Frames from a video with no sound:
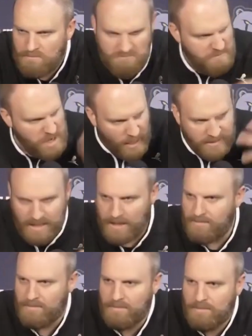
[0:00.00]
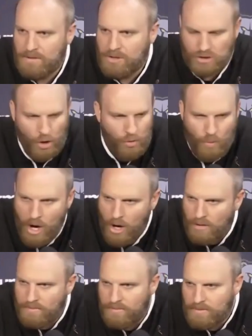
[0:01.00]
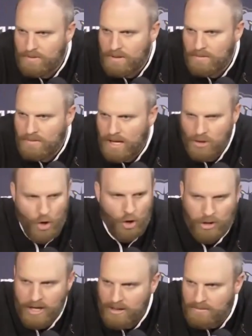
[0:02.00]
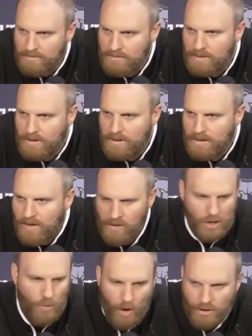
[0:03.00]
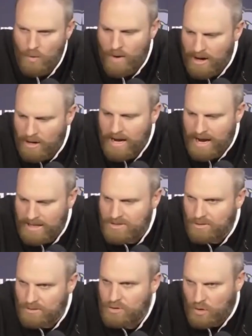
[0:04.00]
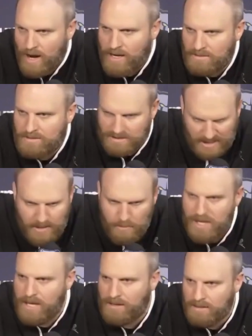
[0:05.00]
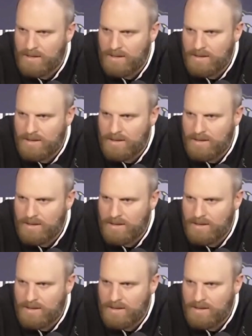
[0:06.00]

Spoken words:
Nothing. Stonewall. Ignoring. And then you wonder why our guys are trying to compete.